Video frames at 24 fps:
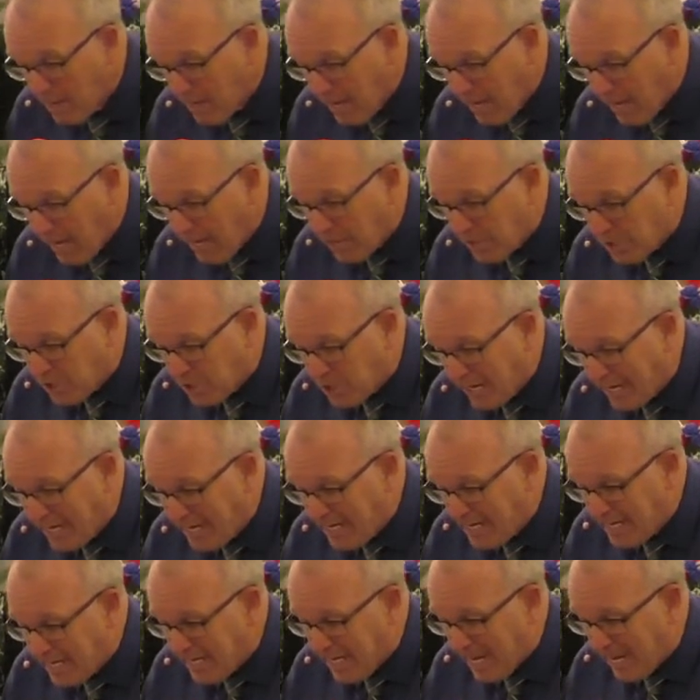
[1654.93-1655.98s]

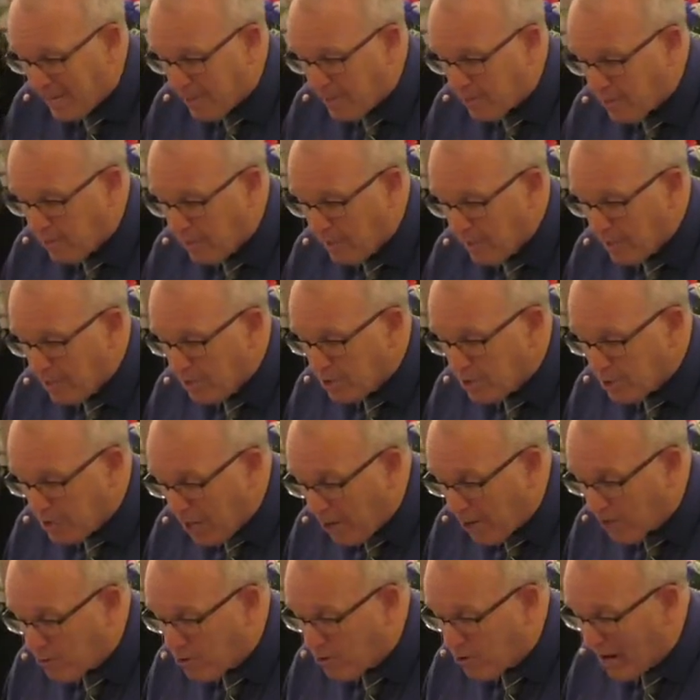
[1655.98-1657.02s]
studied together,
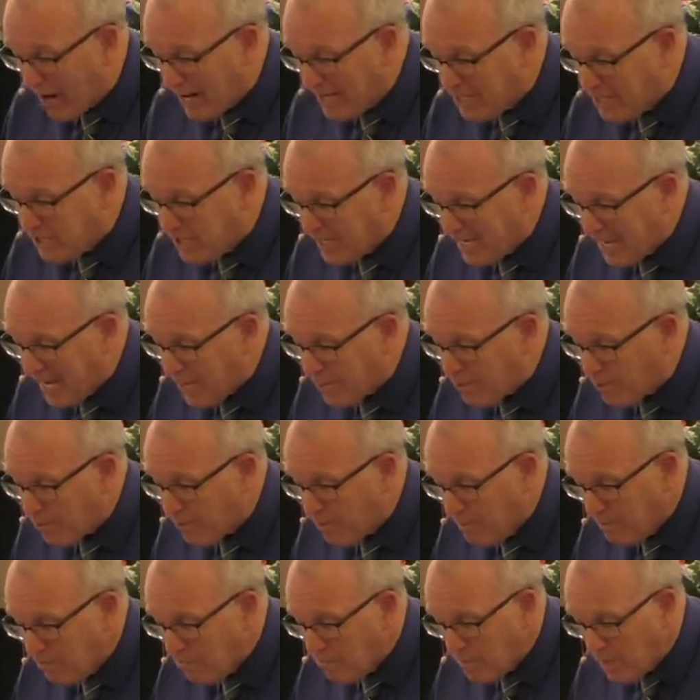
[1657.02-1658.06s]
shared Christ together.
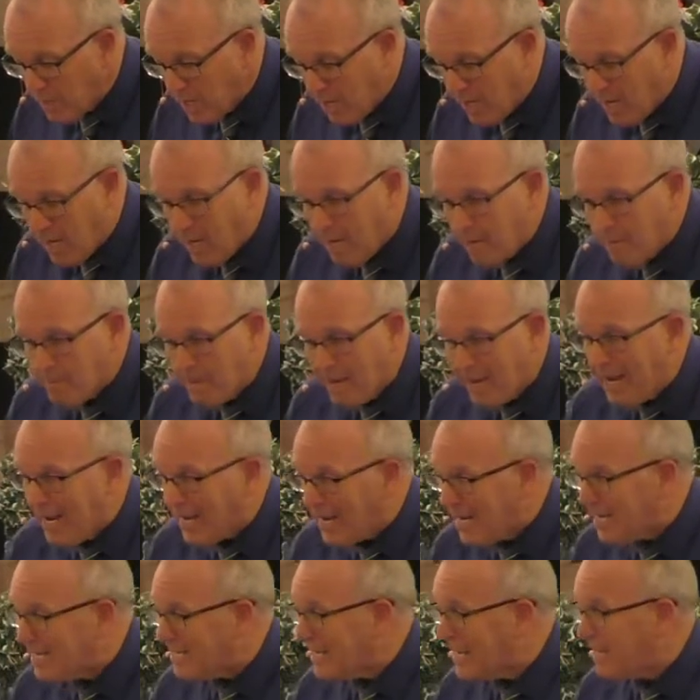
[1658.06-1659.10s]
And I
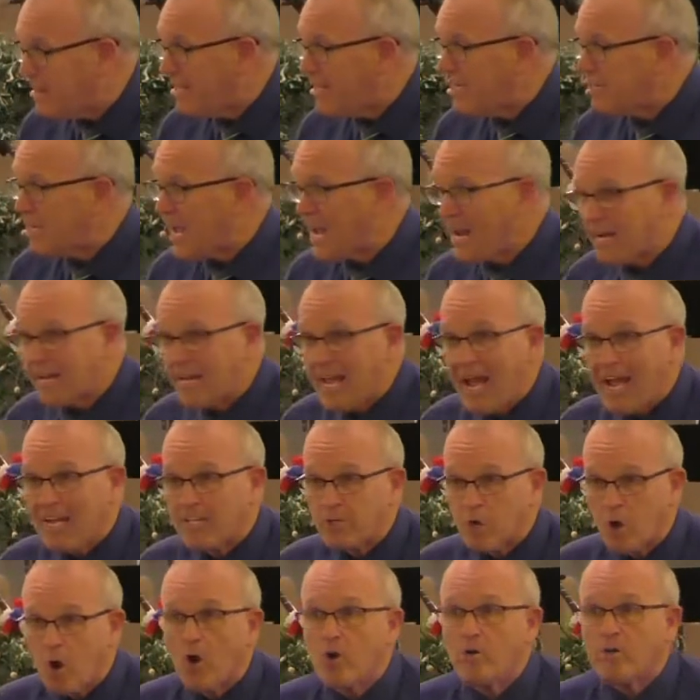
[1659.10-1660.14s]
got to tell you, these kind of guys
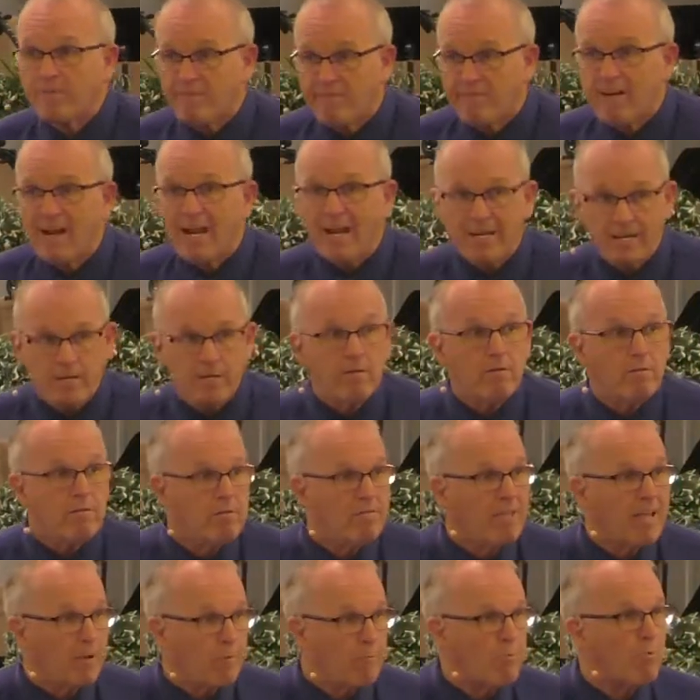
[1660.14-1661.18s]
are hard to find.
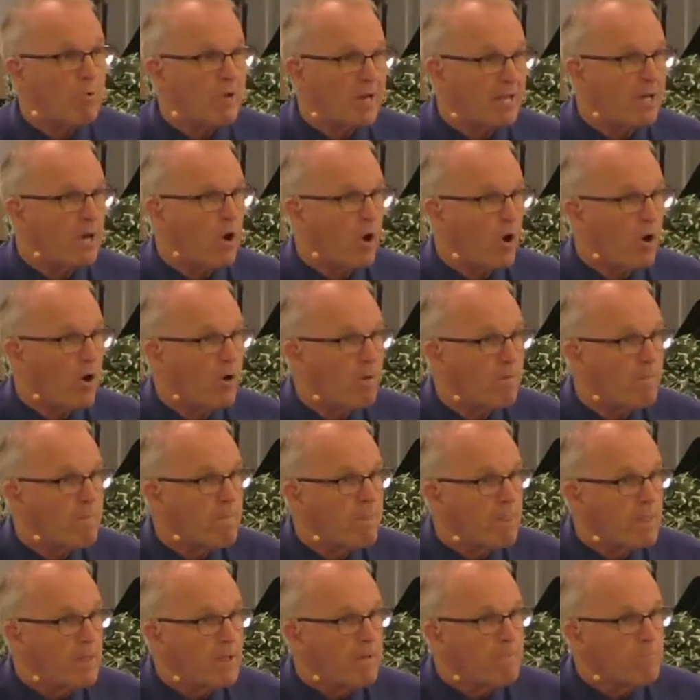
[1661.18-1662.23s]
They really are.
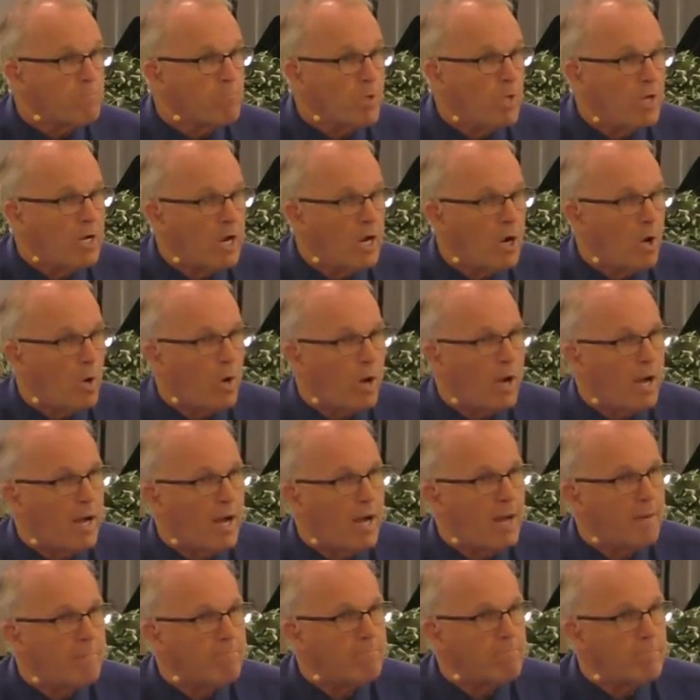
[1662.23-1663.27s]

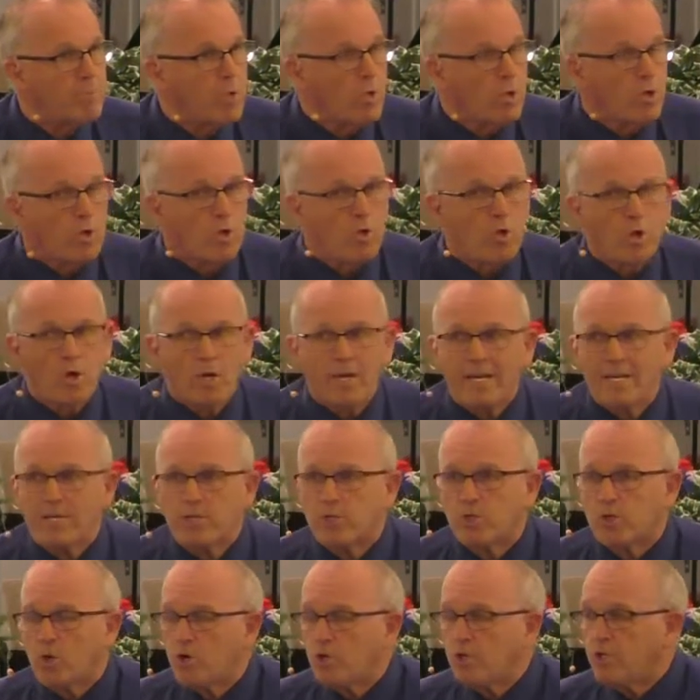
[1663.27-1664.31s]
You look at
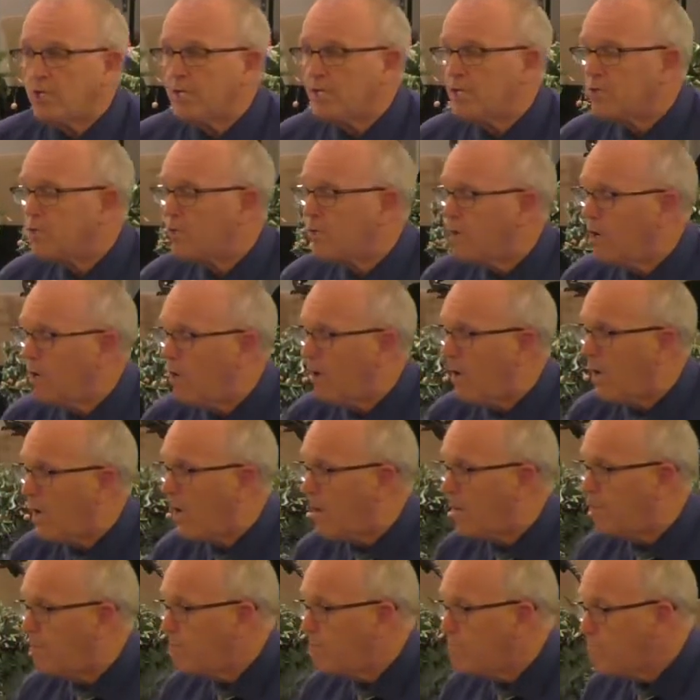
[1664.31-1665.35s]
churches
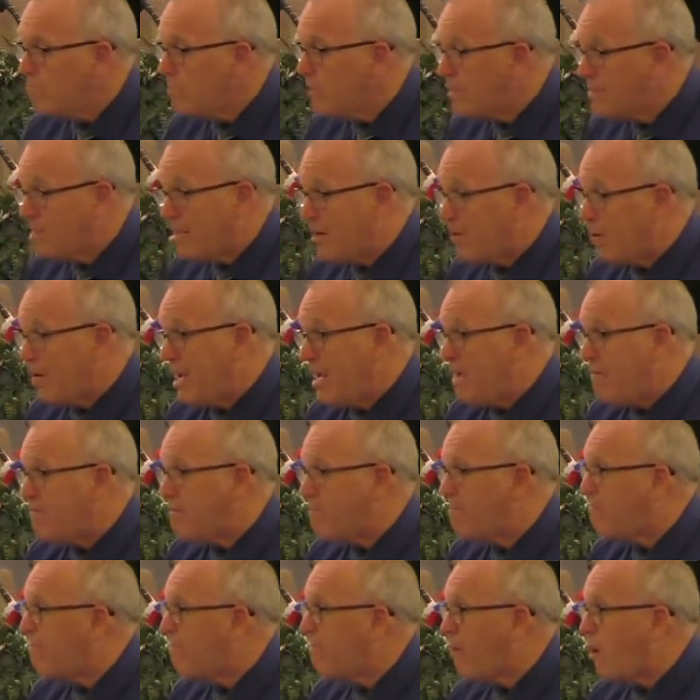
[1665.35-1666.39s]
that are even
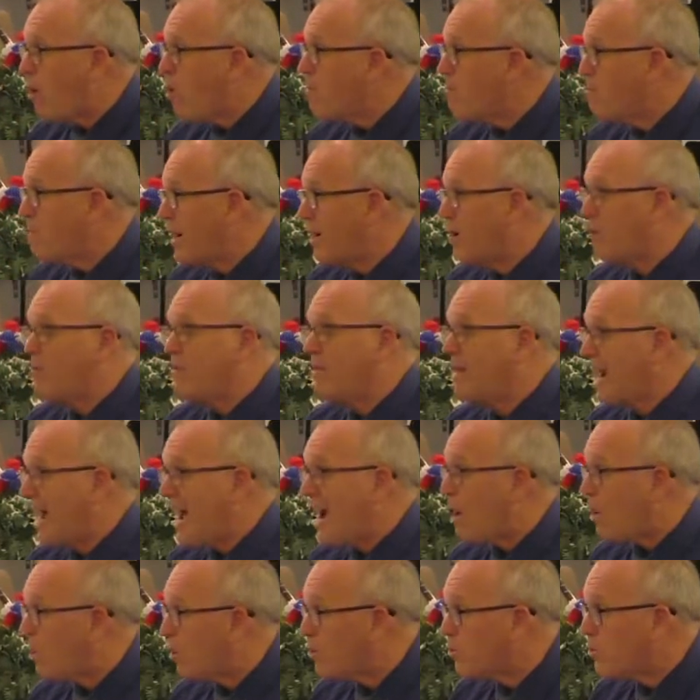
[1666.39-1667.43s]
far bigger than
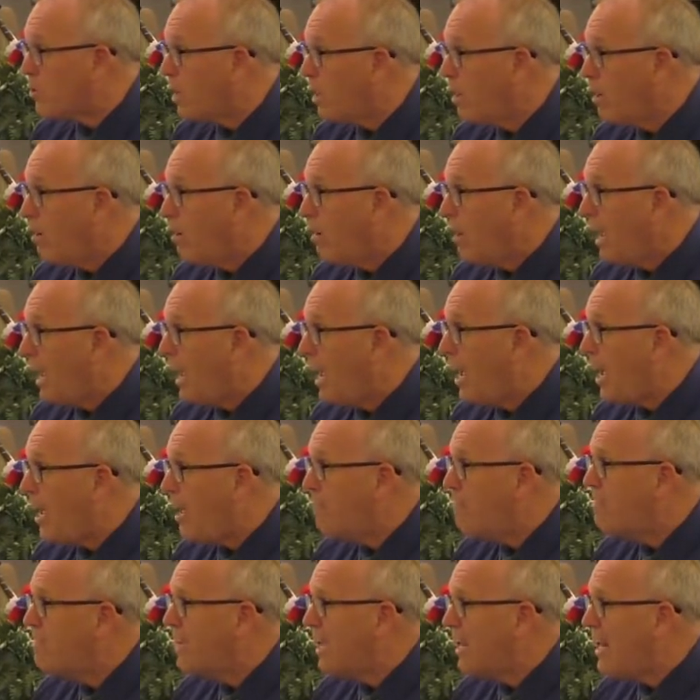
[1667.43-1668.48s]
ours,
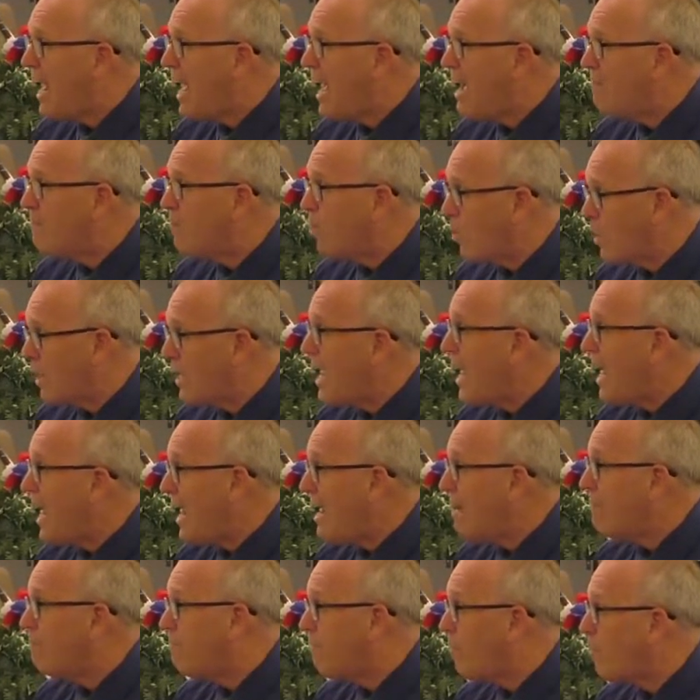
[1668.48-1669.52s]
that have only a
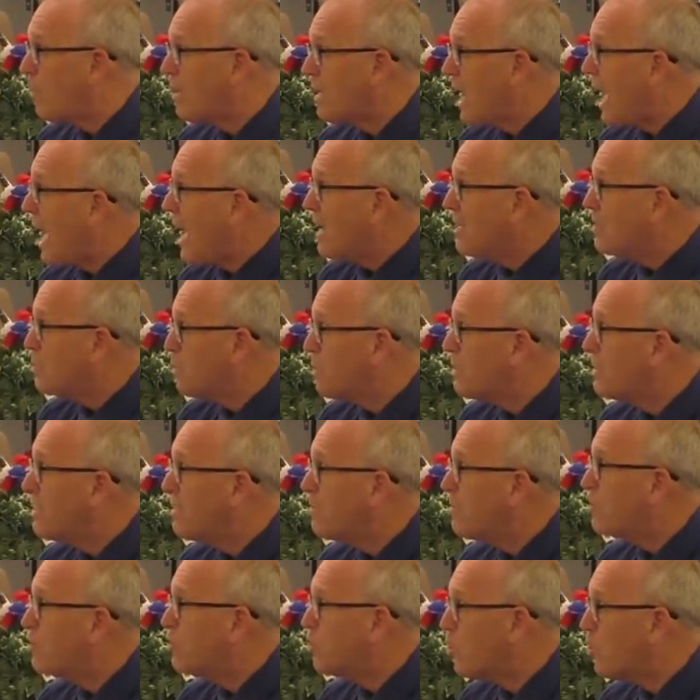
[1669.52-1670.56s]
handful of guys within
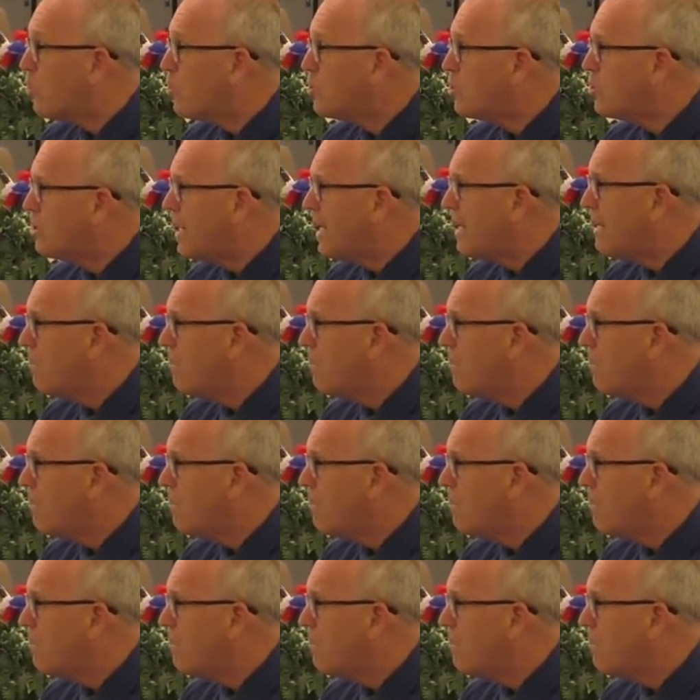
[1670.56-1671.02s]
the church that,